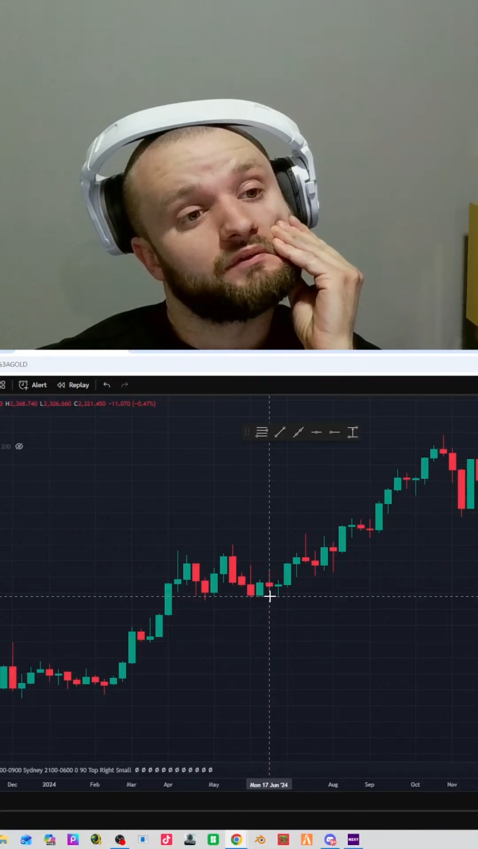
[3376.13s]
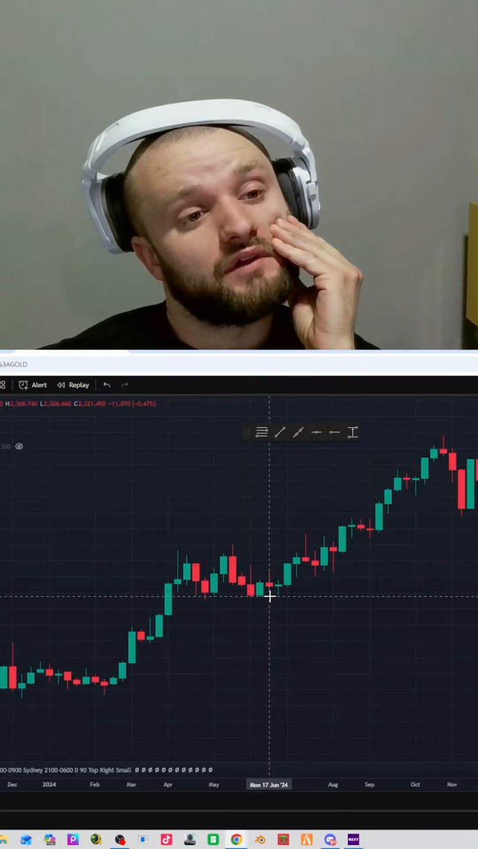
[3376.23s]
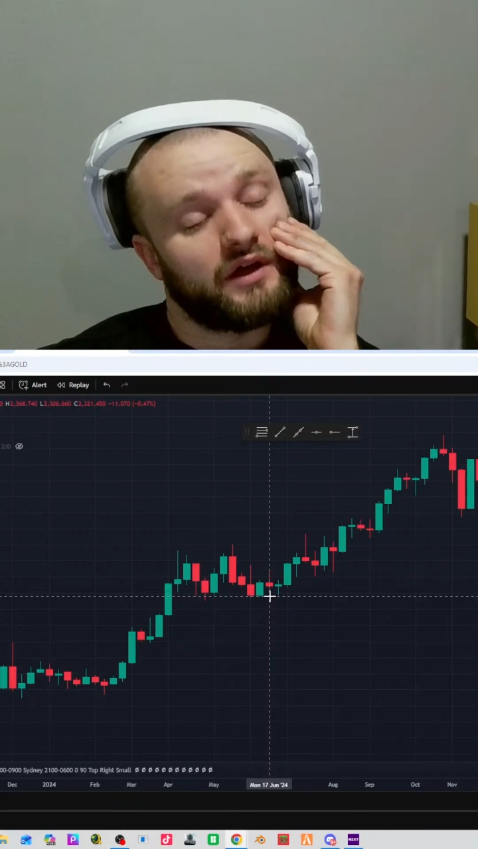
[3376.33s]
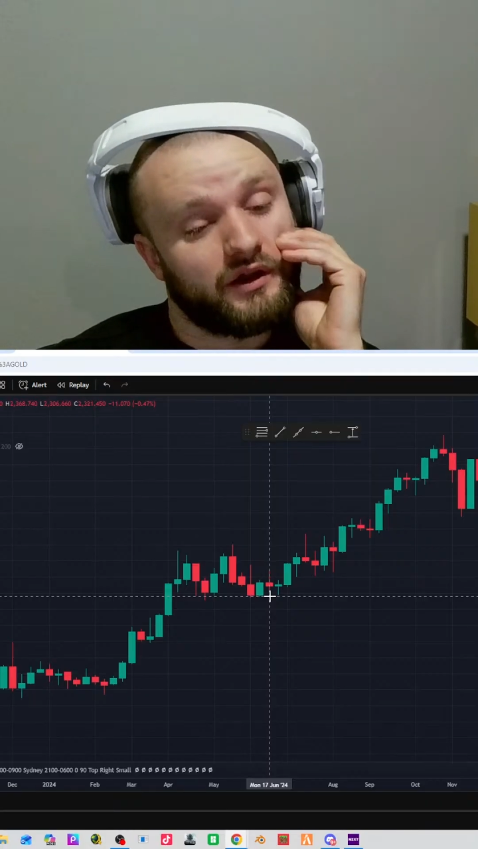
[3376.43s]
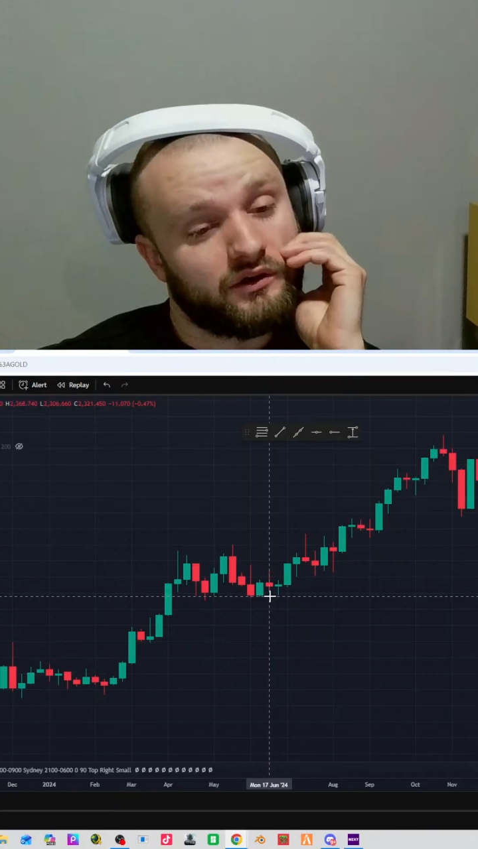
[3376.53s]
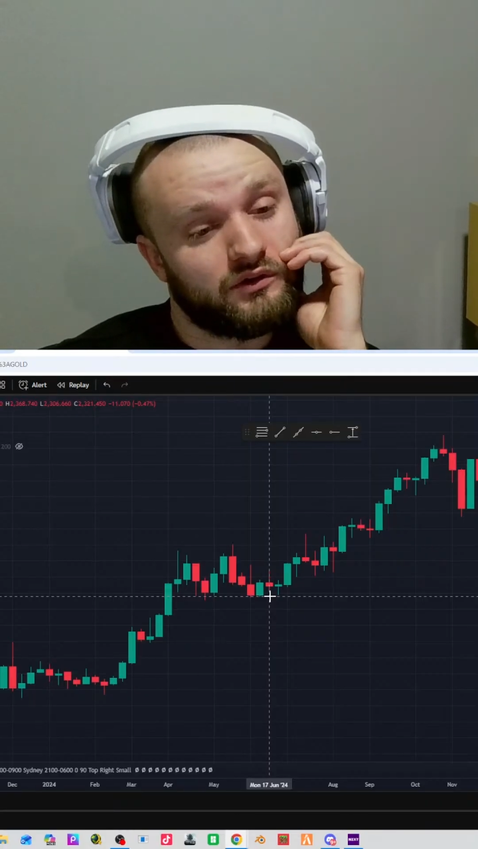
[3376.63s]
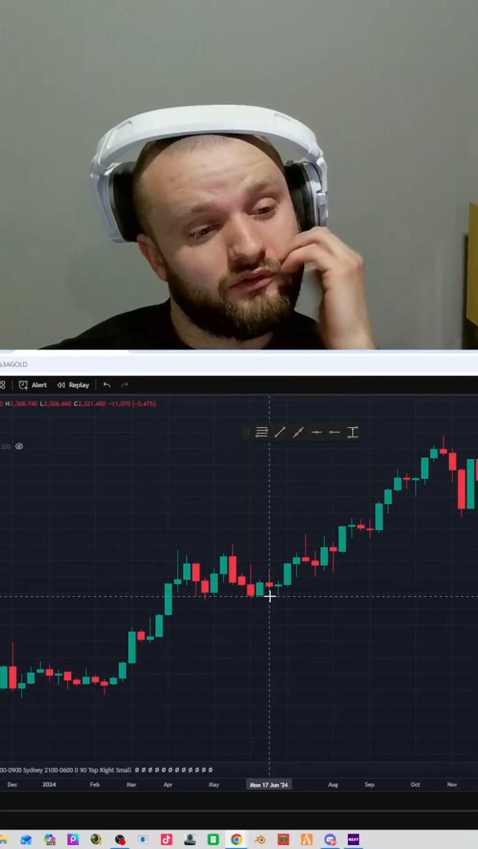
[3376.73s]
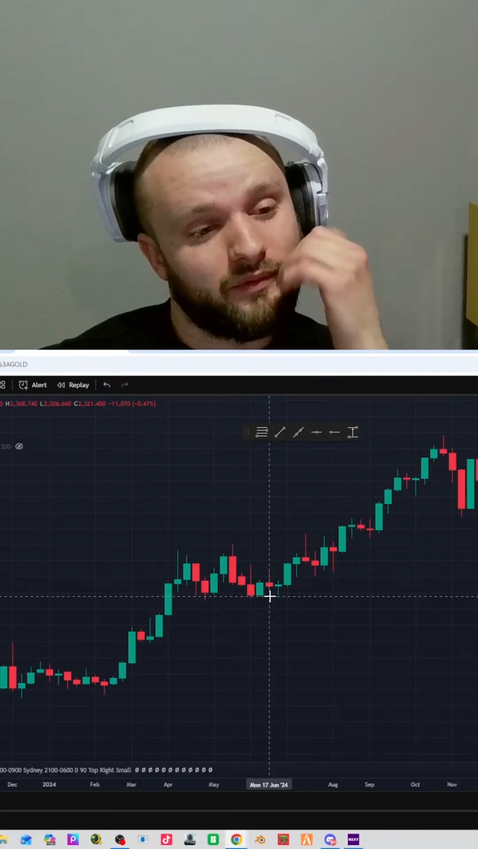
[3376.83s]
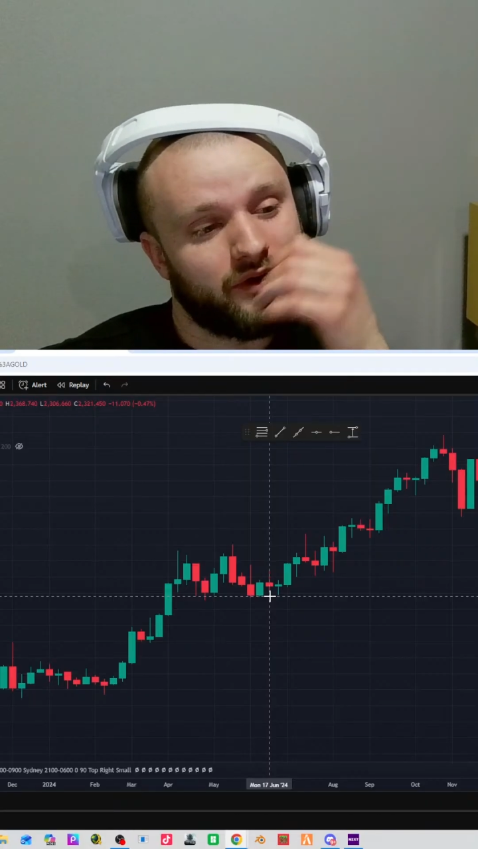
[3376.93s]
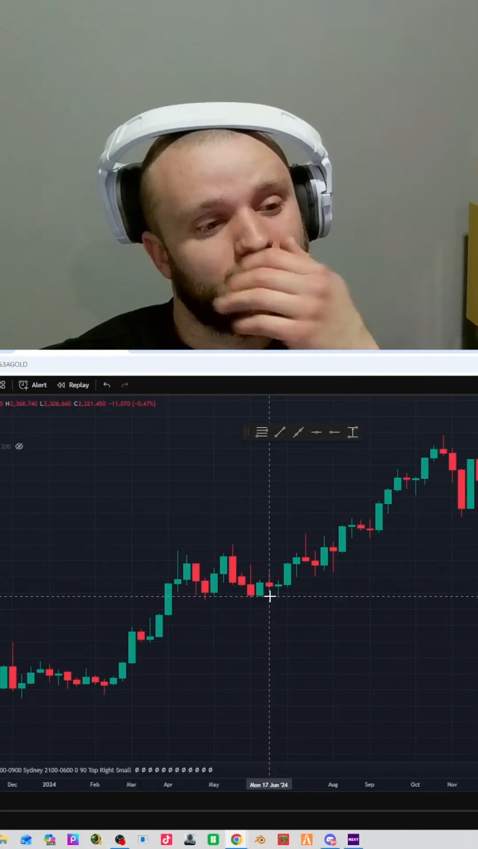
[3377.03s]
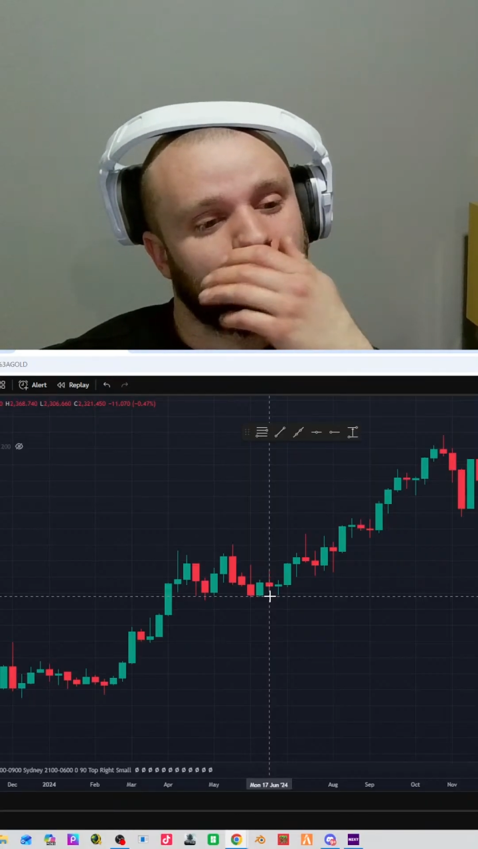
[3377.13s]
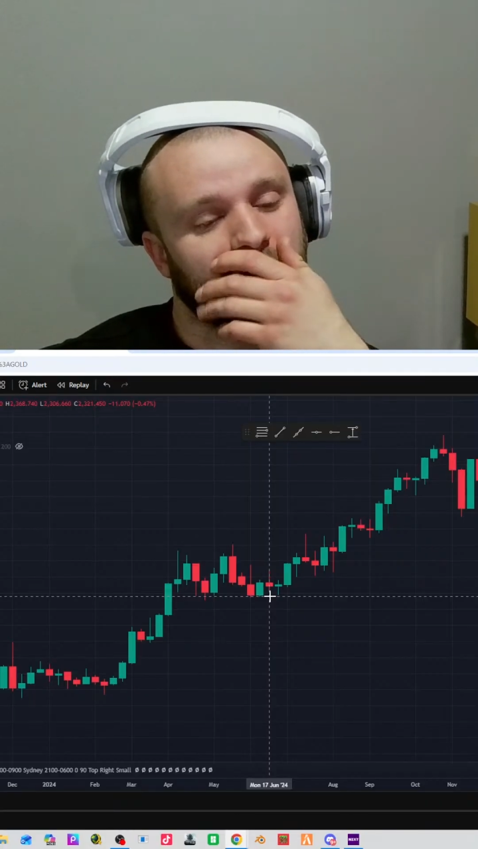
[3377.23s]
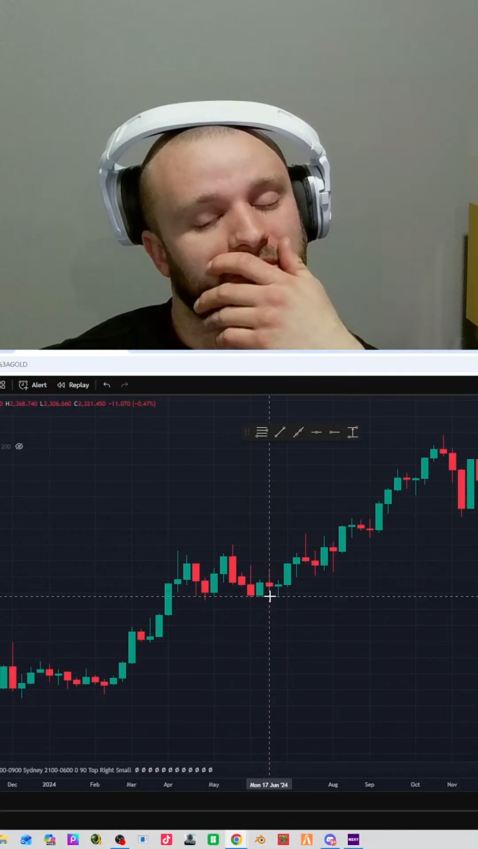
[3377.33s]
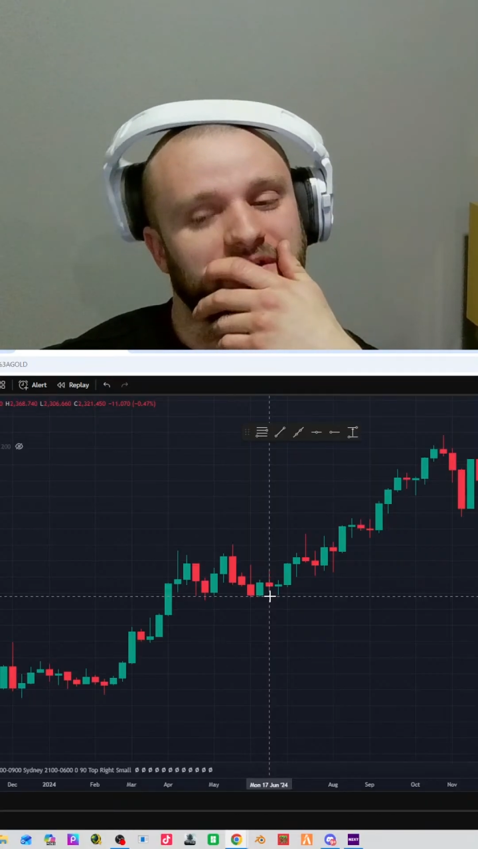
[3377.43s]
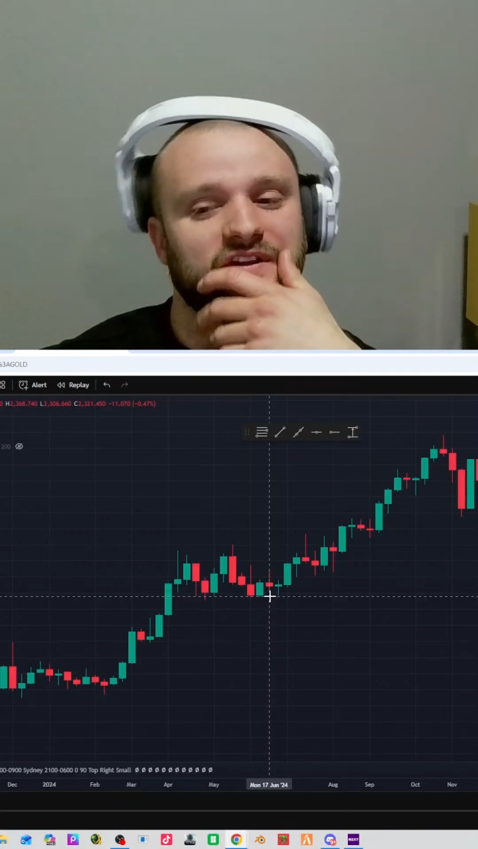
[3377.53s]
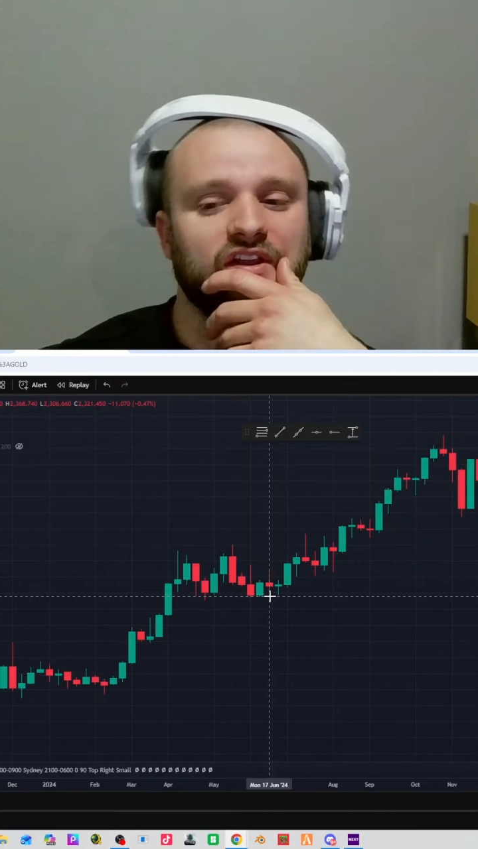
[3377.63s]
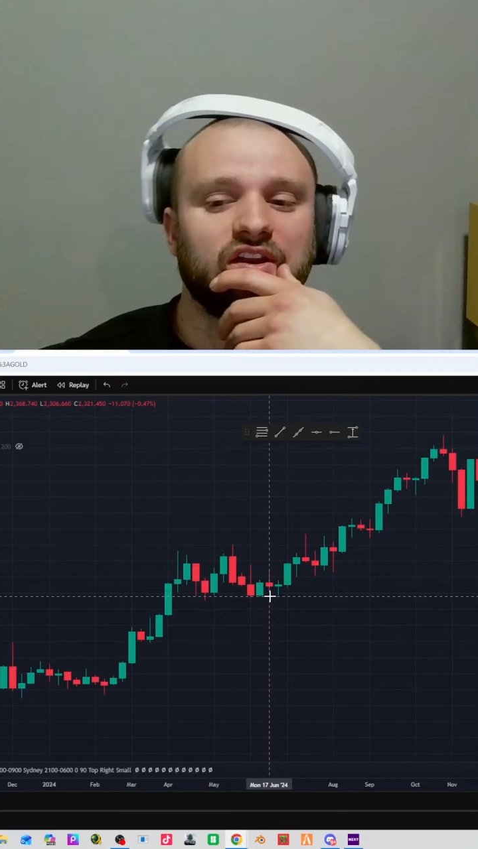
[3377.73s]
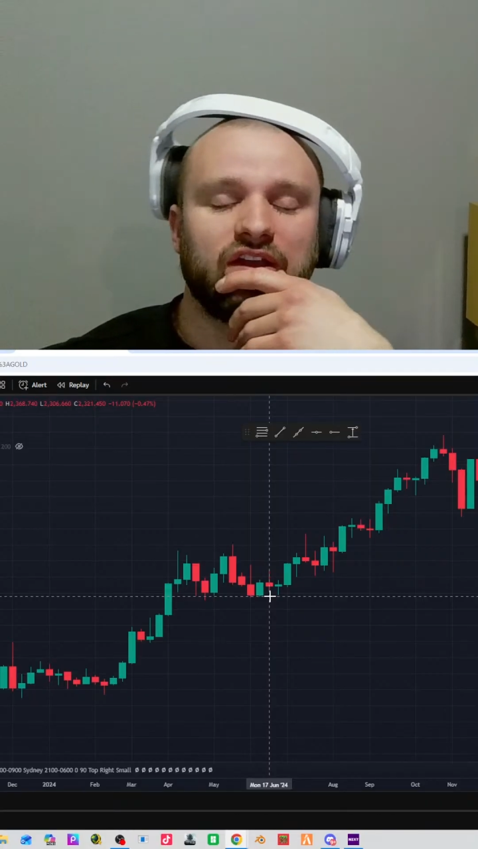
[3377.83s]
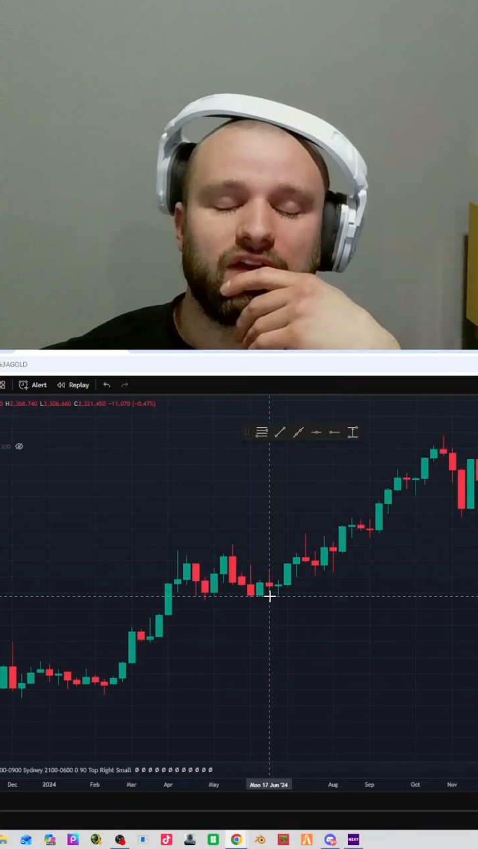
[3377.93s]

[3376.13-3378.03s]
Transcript: I don't know if I'm not fucking understanding.